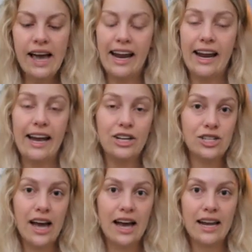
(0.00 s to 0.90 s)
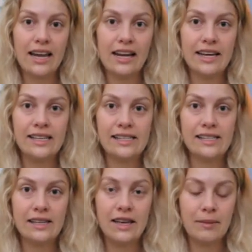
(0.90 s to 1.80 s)
and I had just had it in his
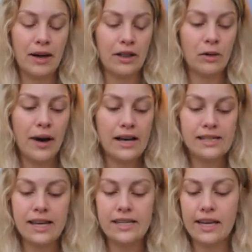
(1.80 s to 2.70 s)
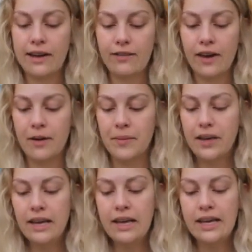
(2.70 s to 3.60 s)
in my little basket to give him